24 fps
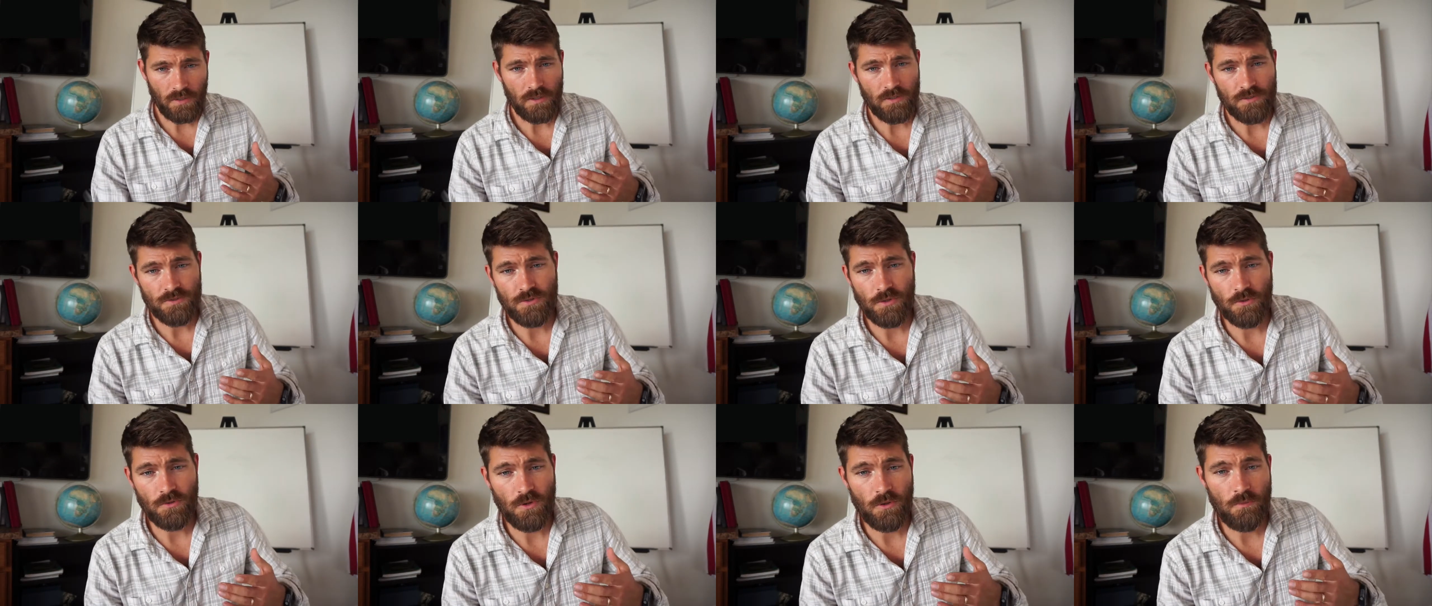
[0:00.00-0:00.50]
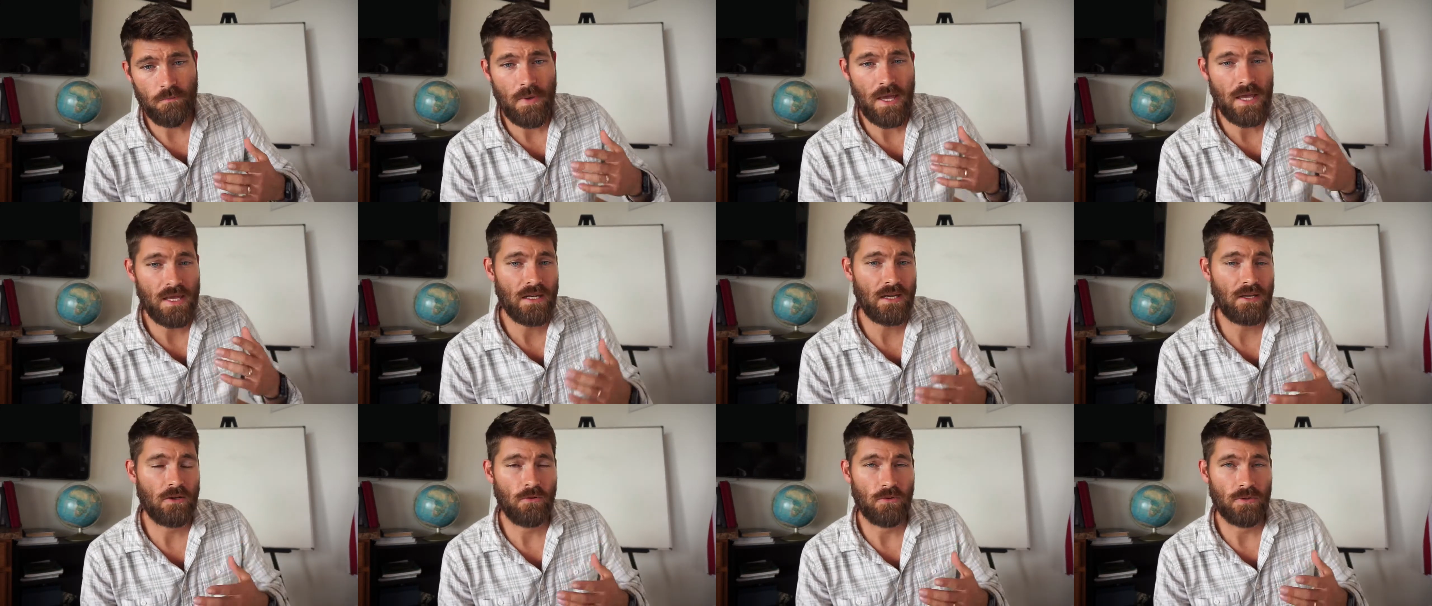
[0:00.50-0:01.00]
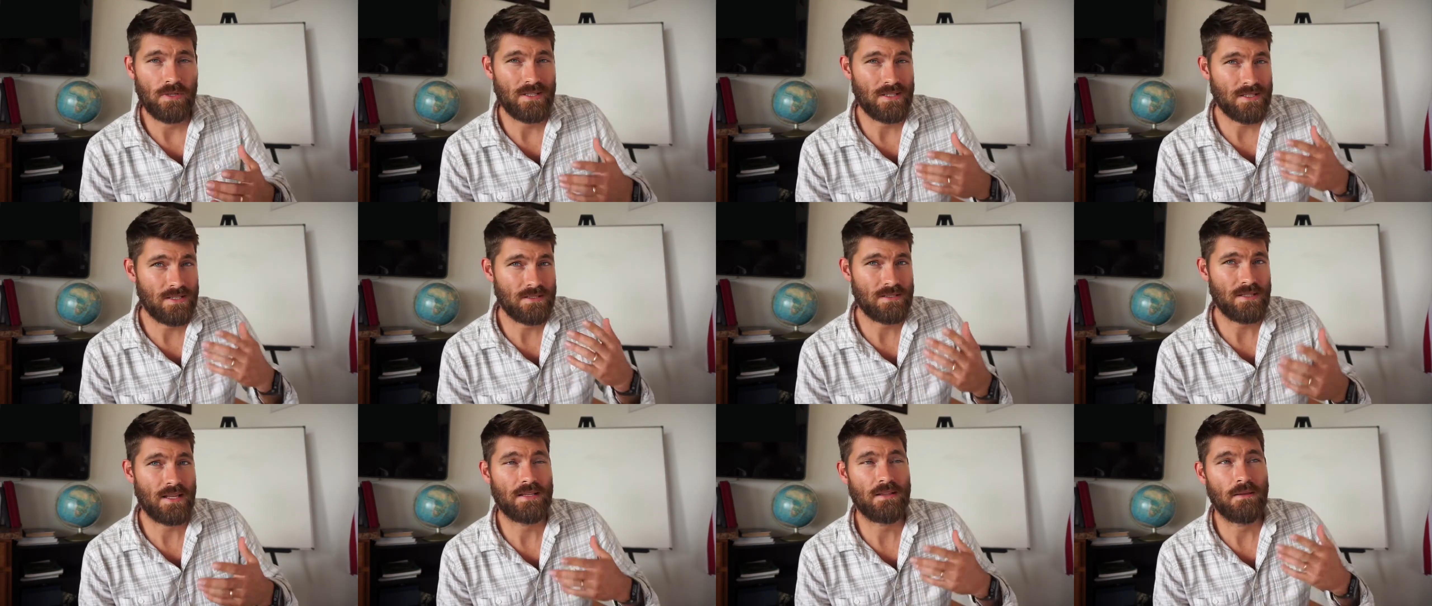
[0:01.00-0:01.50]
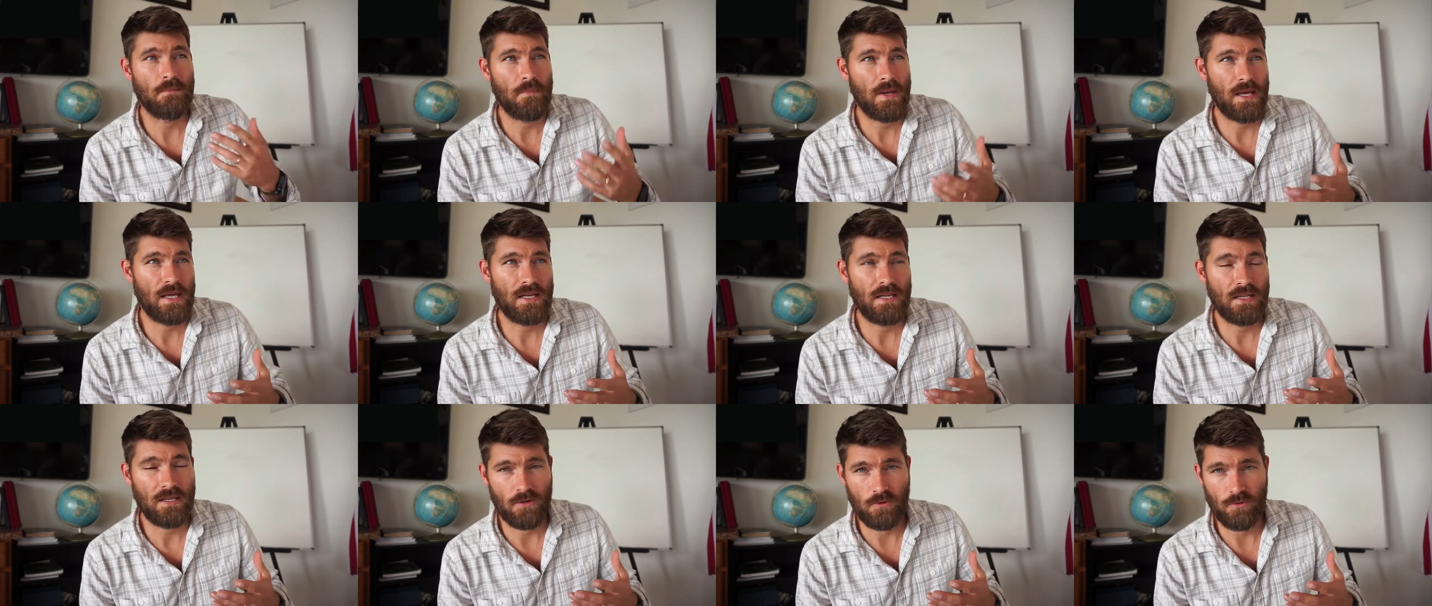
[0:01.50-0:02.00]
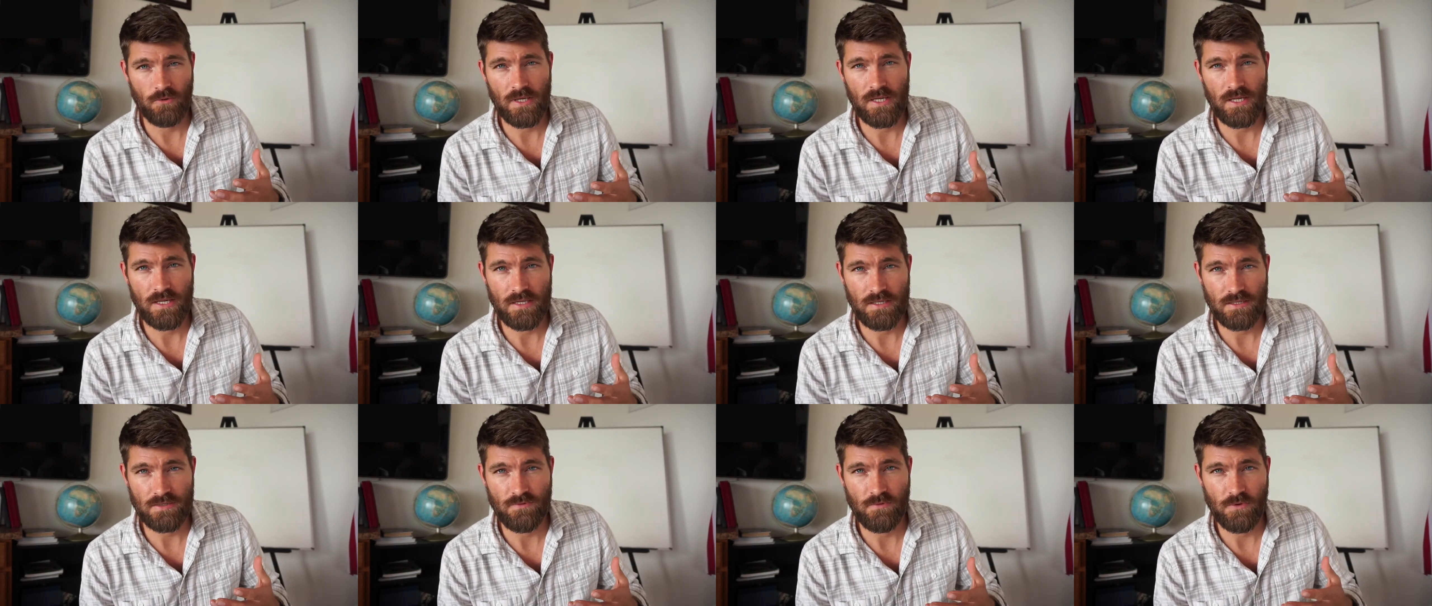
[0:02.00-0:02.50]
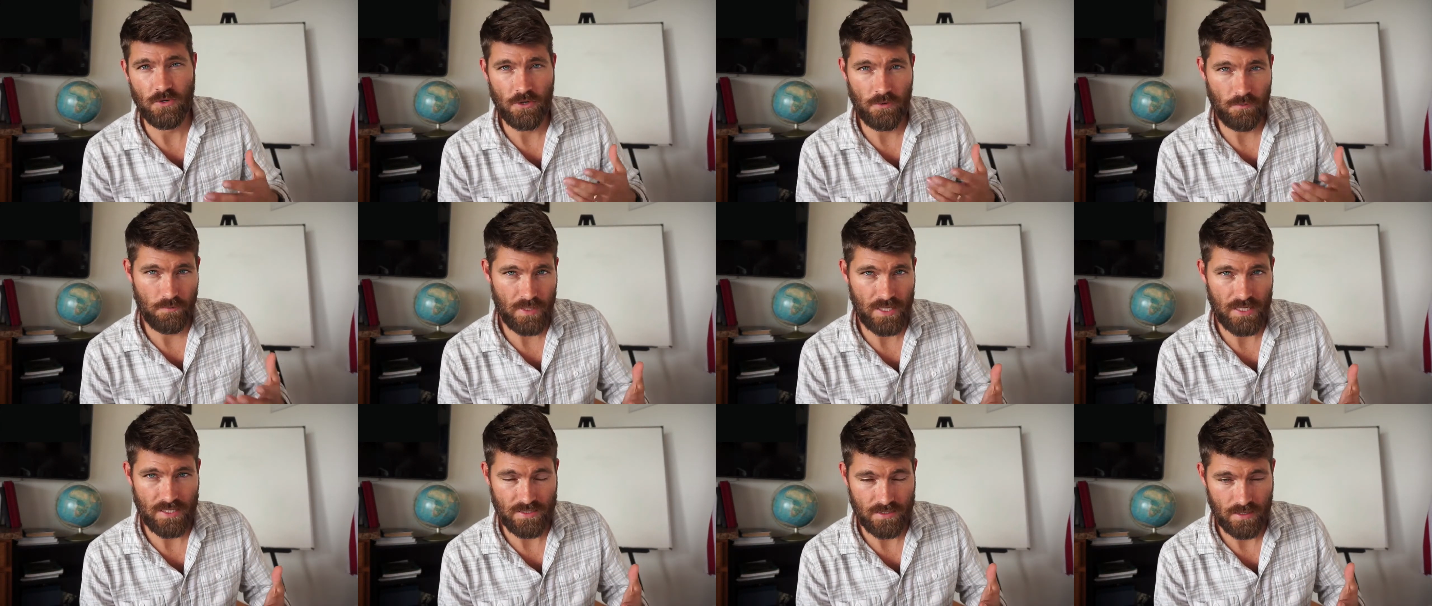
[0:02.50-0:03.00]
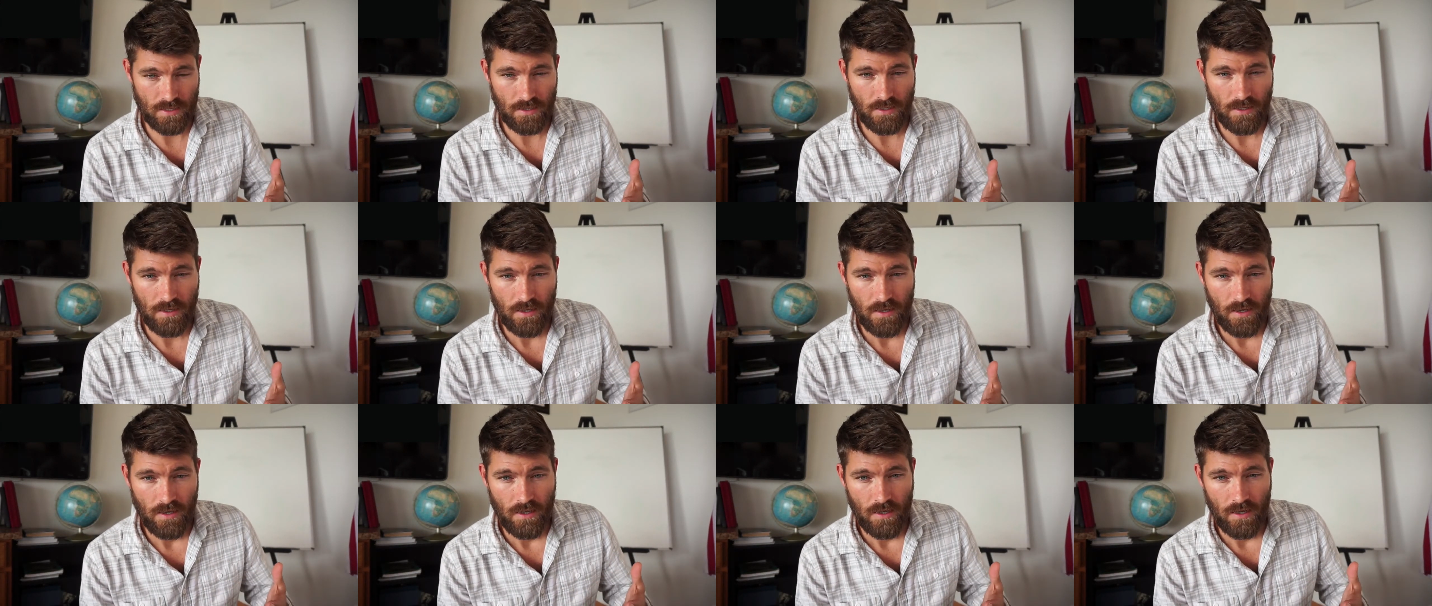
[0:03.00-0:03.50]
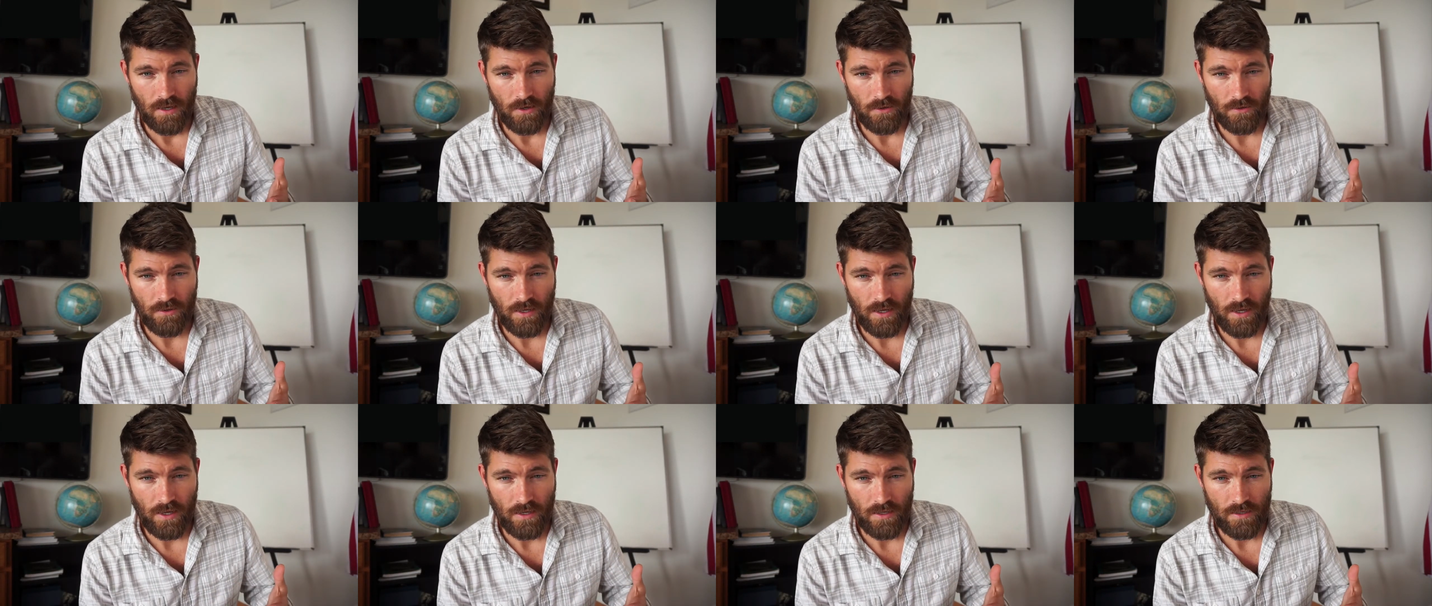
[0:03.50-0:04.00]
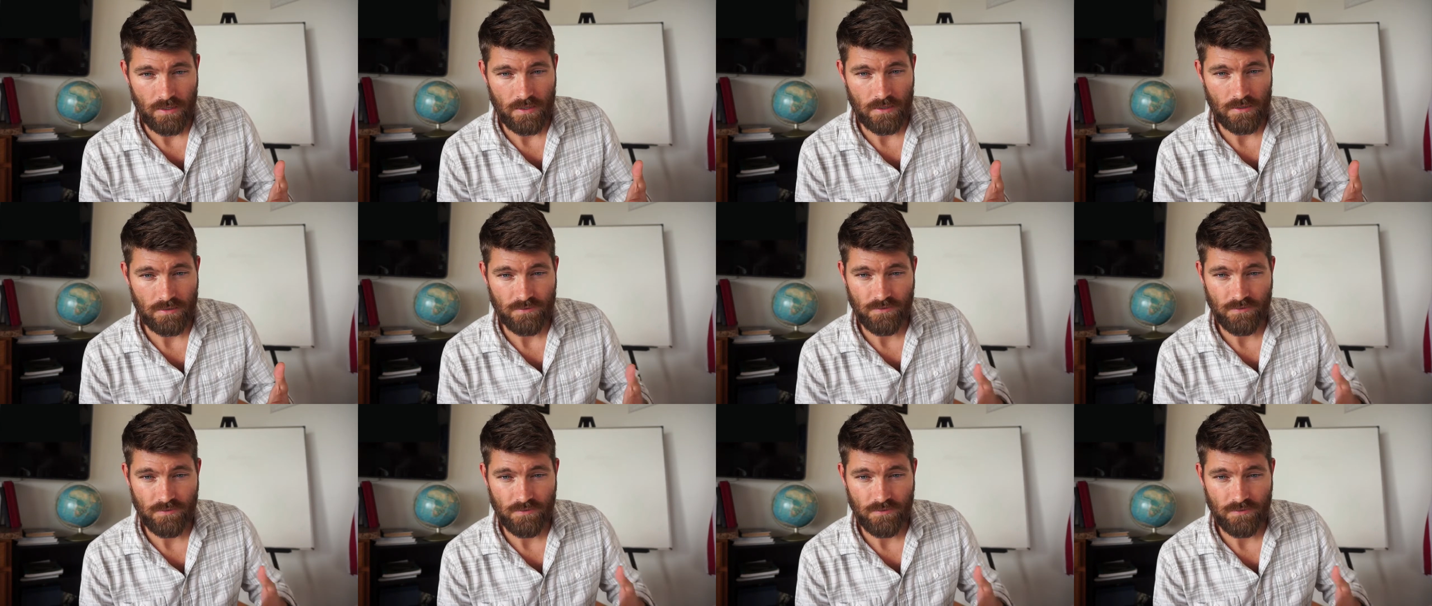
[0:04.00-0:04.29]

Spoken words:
So this is like the main ingredients for your pizza, okay?